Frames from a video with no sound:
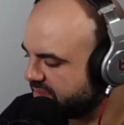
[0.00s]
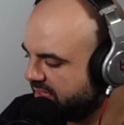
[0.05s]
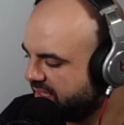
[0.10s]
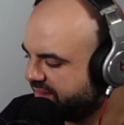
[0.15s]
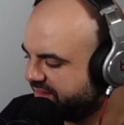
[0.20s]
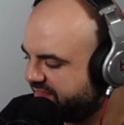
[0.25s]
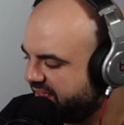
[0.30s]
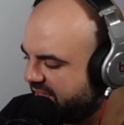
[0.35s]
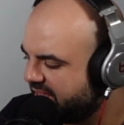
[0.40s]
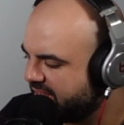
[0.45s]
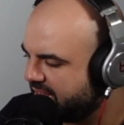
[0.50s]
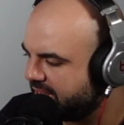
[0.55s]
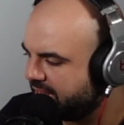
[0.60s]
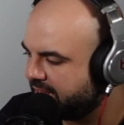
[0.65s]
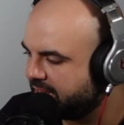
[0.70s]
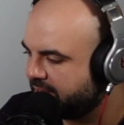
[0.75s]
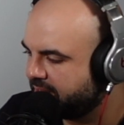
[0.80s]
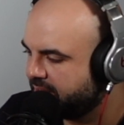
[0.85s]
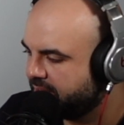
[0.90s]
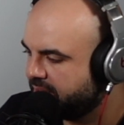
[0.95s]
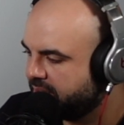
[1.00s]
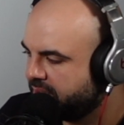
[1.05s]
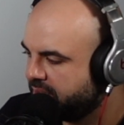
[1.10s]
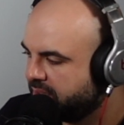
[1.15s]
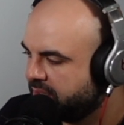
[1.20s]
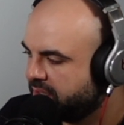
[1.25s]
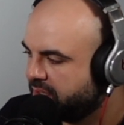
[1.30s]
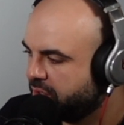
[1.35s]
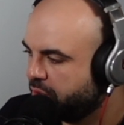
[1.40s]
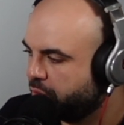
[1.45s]
they
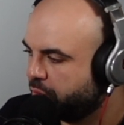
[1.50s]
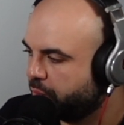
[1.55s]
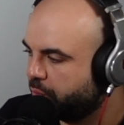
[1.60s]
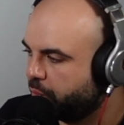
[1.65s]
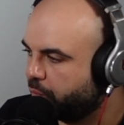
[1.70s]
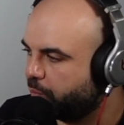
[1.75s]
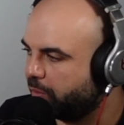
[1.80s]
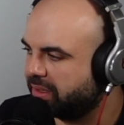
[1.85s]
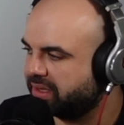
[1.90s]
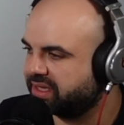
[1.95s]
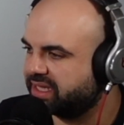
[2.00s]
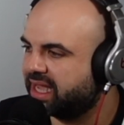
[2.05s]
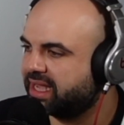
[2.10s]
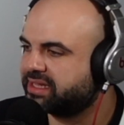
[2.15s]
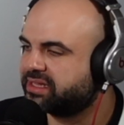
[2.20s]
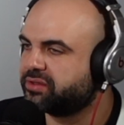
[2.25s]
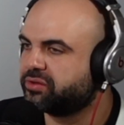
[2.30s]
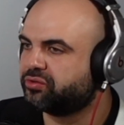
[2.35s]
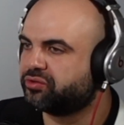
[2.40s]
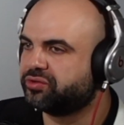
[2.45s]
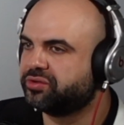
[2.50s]
will not